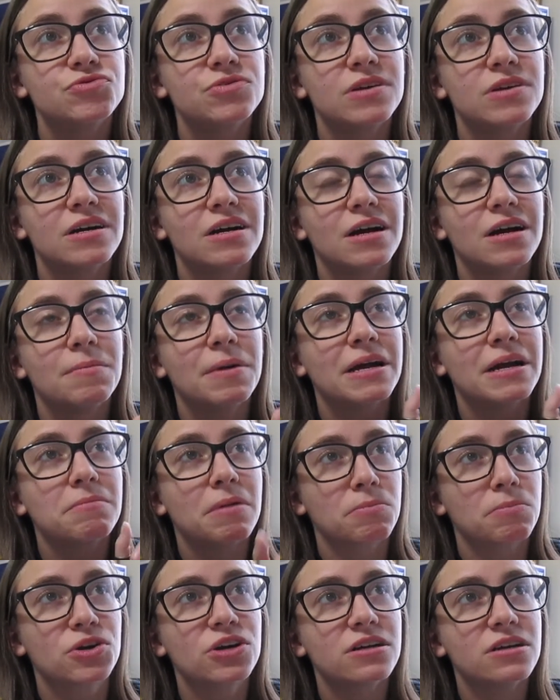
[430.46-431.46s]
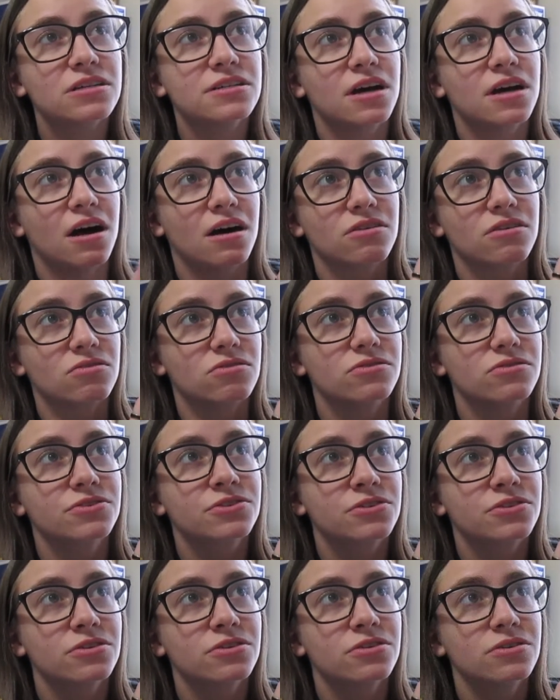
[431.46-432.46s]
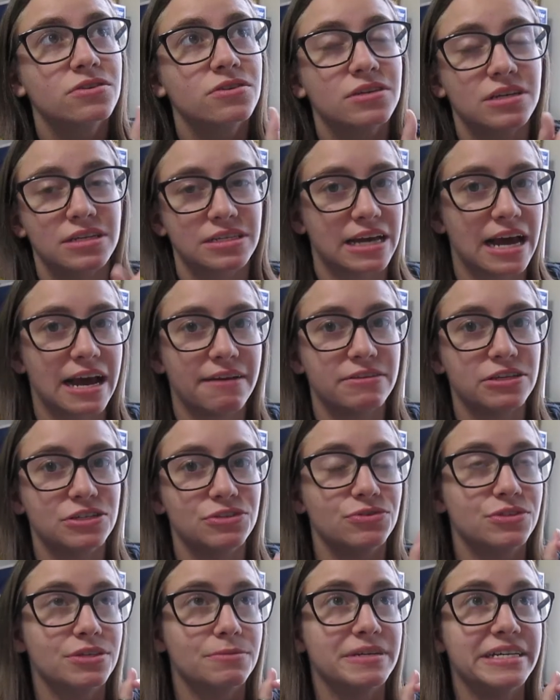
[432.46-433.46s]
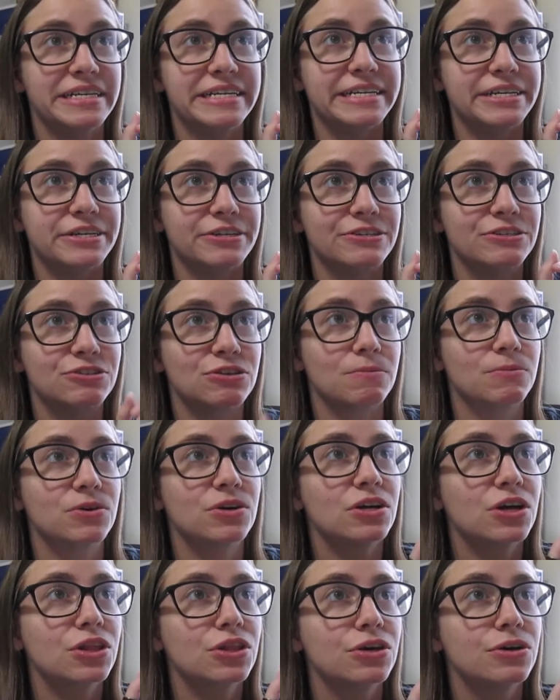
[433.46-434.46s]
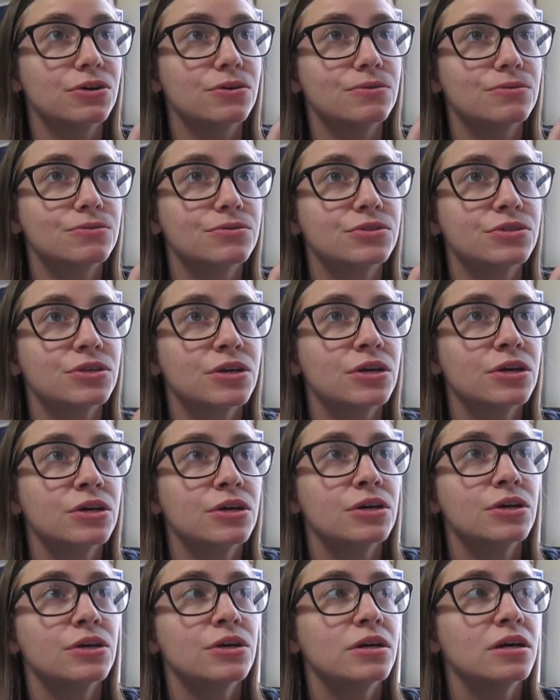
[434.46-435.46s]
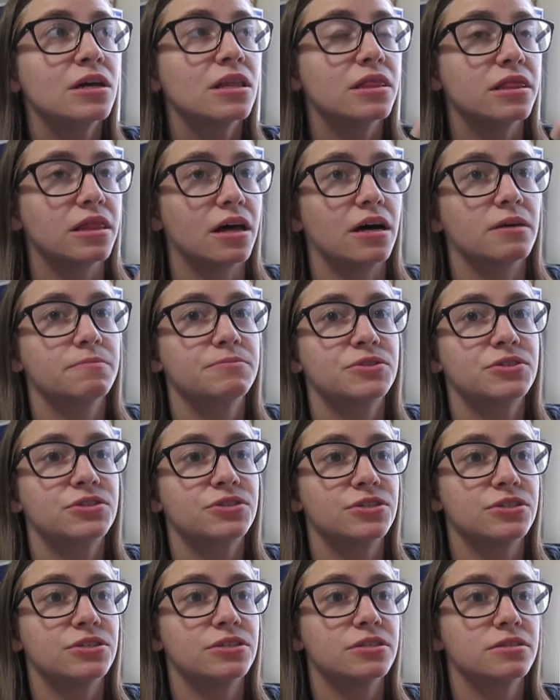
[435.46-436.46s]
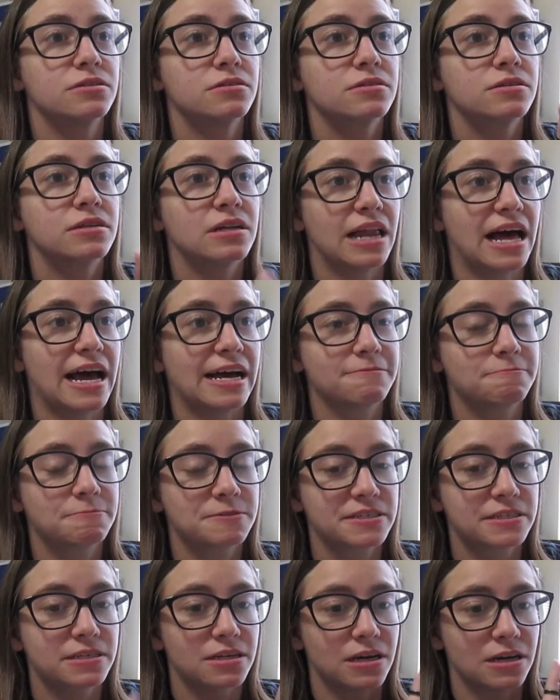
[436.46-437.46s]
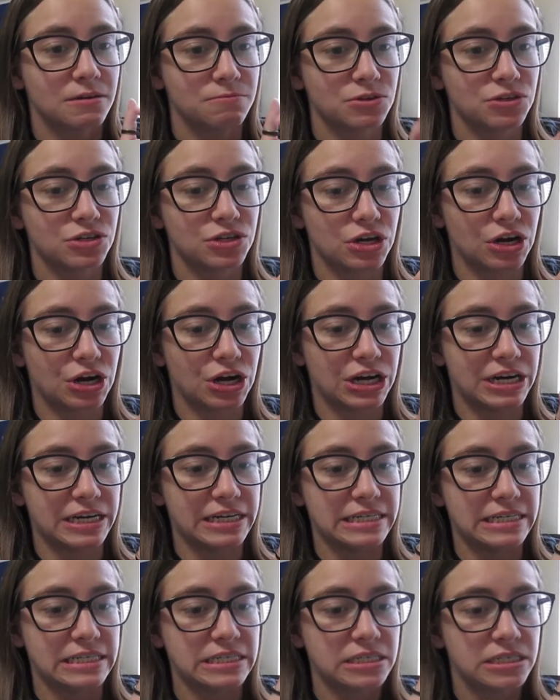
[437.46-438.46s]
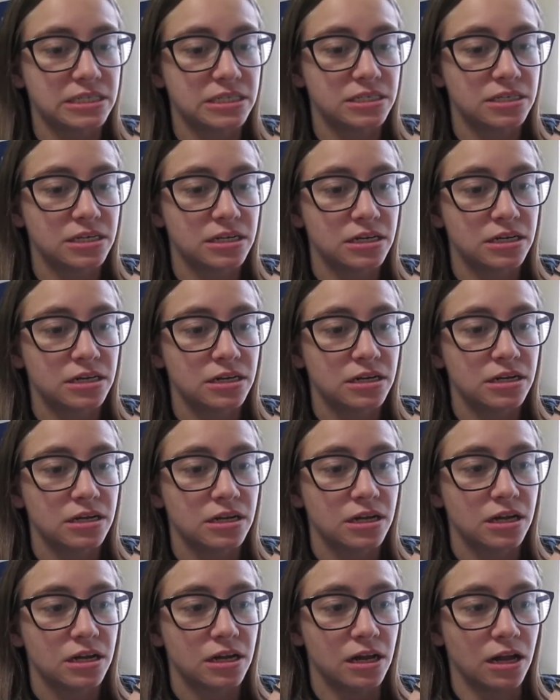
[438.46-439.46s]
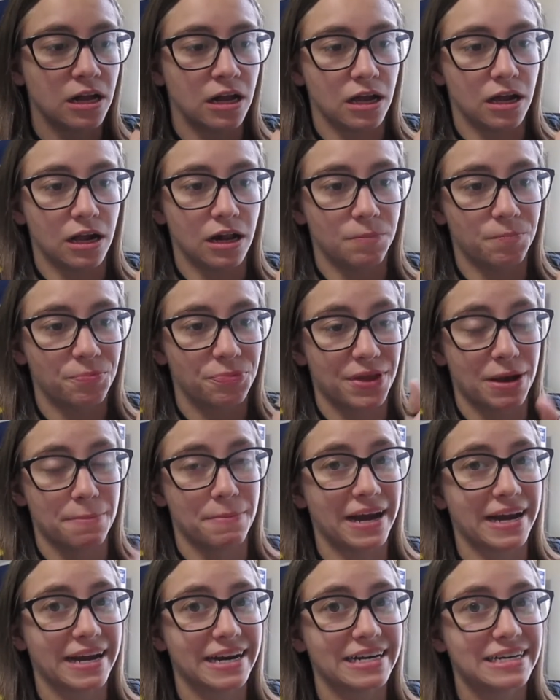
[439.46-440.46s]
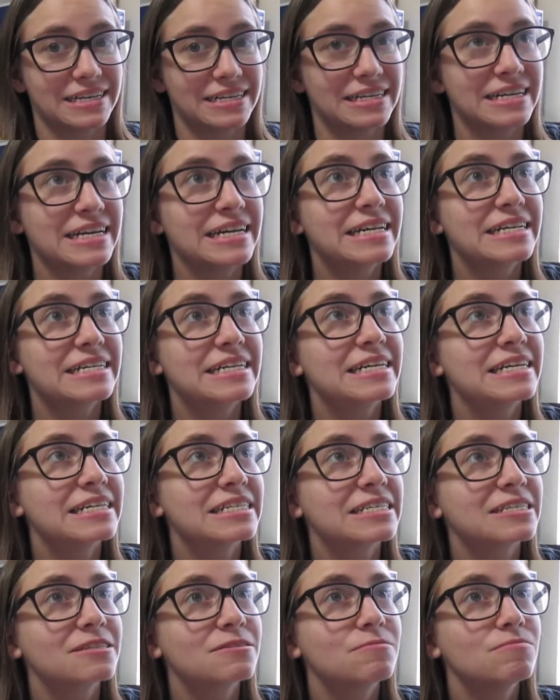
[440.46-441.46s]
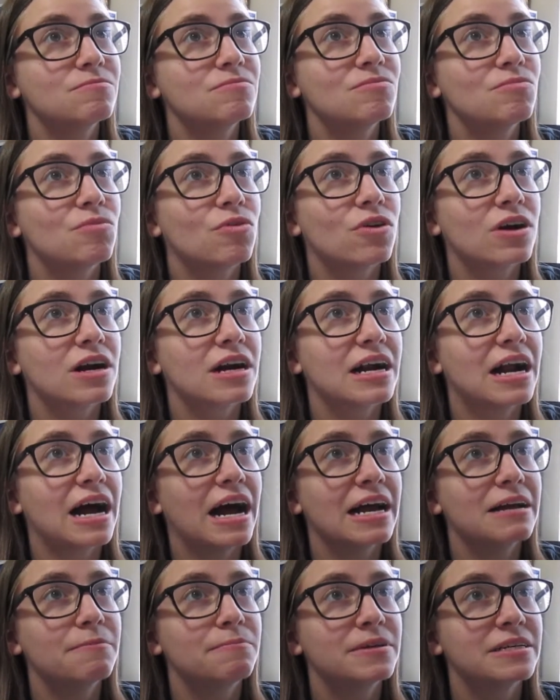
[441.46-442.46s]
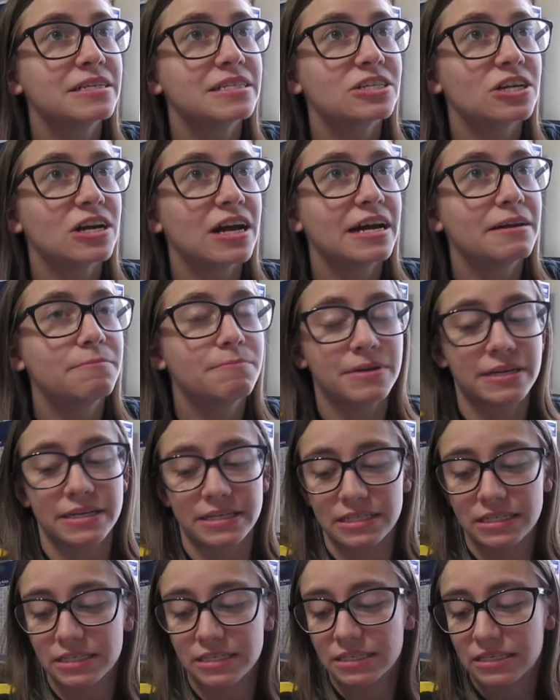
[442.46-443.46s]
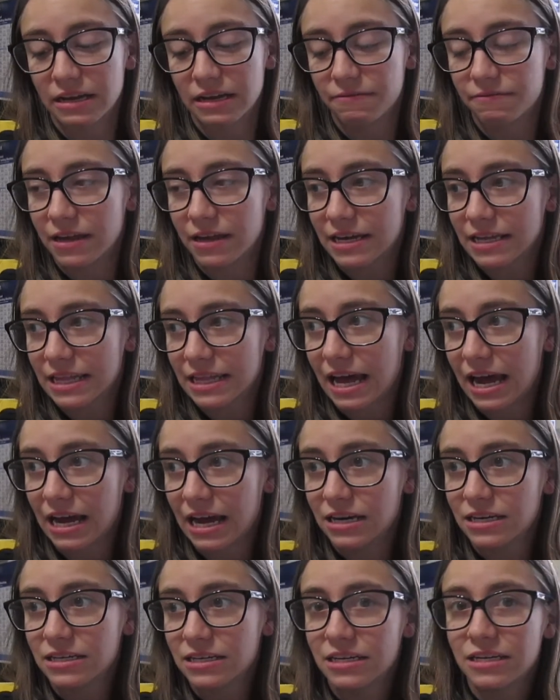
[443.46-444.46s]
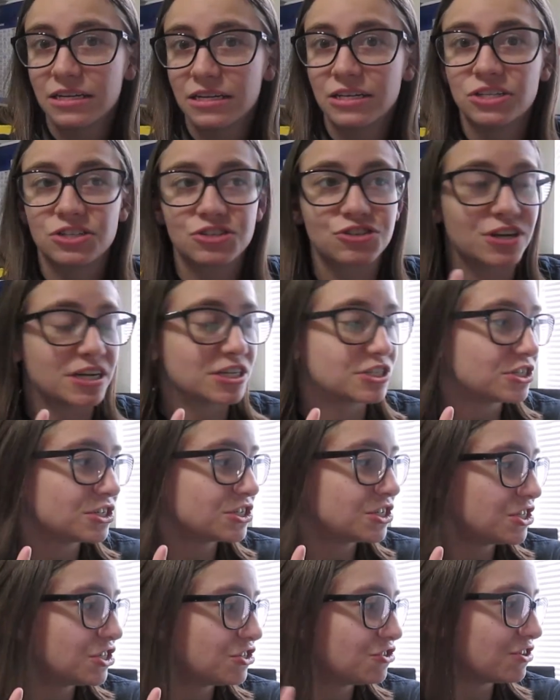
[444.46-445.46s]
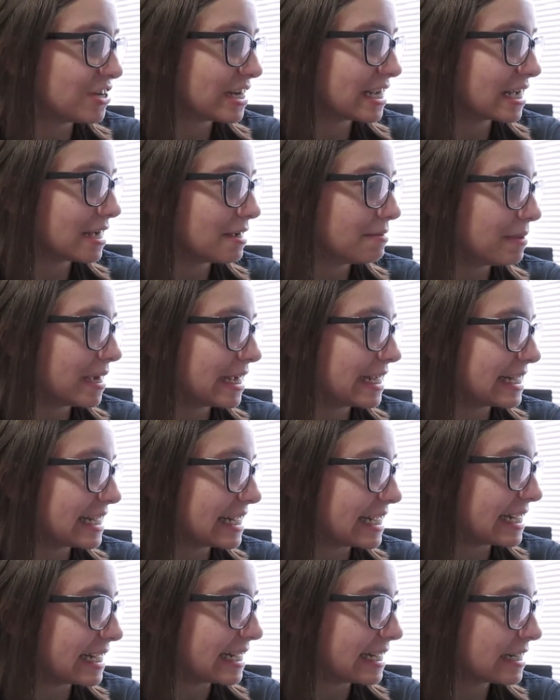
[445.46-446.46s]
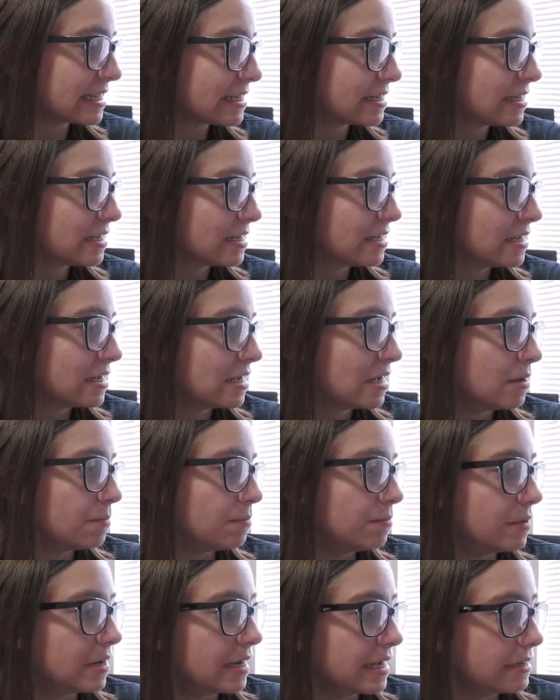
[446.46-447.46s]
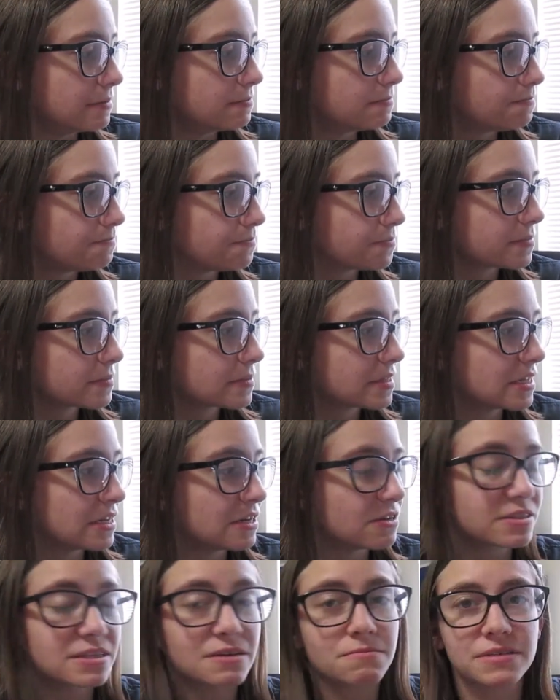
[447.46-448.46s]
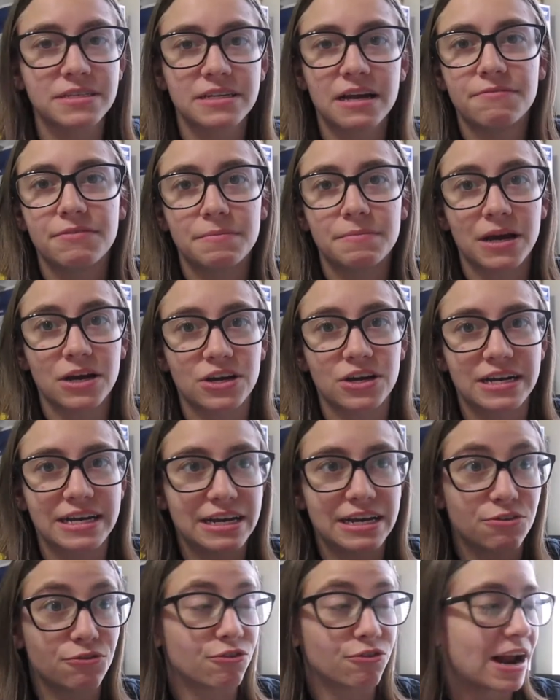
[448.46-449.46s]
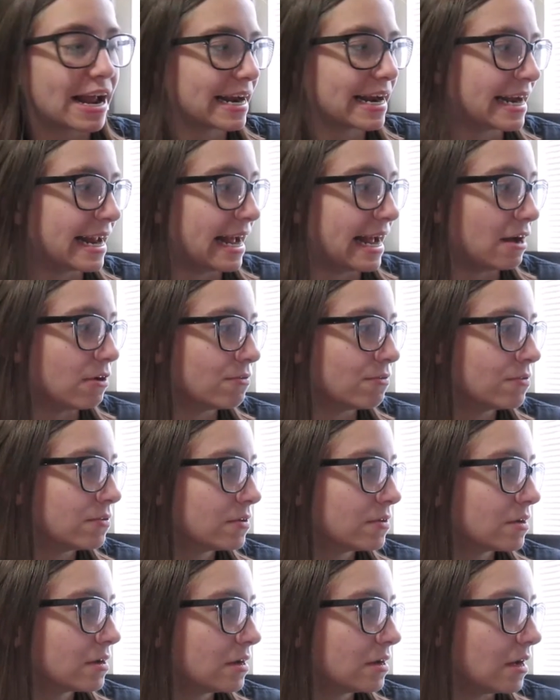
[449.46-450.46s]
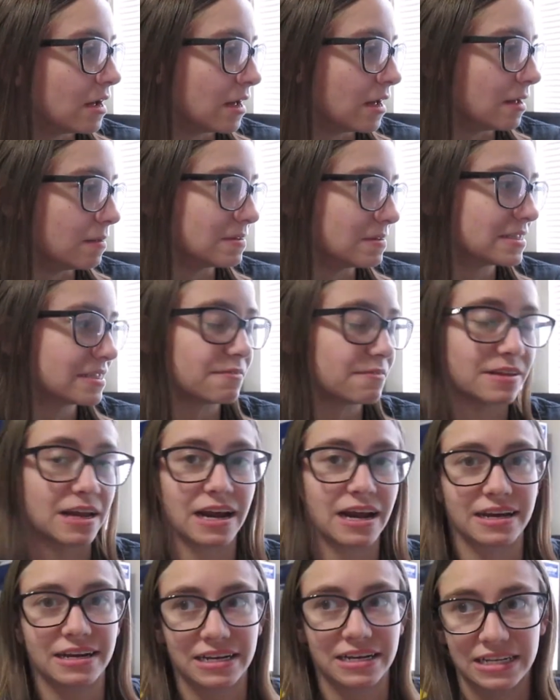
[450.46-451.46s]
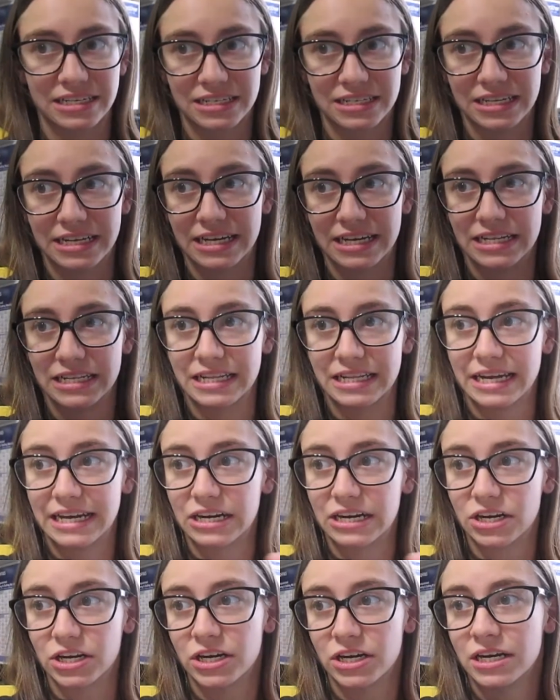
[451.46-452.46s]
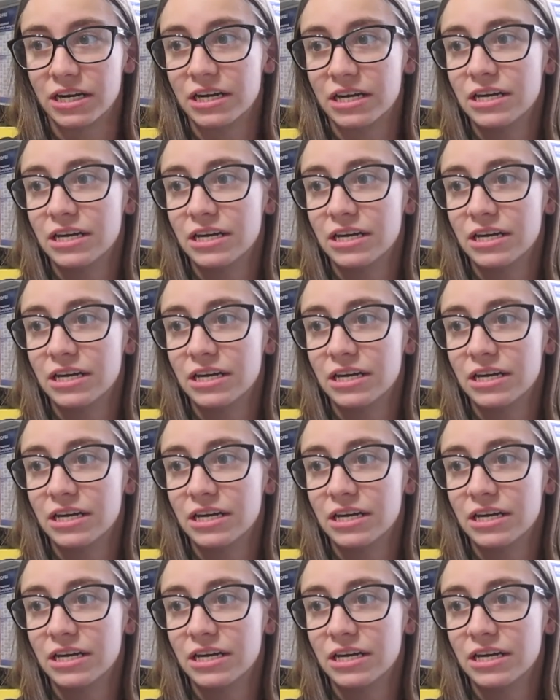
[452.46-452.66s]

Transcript: I'm good on toggles because I haven't used them in years. So I'm good on those. Lobster clasps I'm good on. I might need to get some more eye pins or head pins and stuff like that. Stretchy string I might need. But, some stuff I'm not going to get right now. It's stuff that I can easily get later.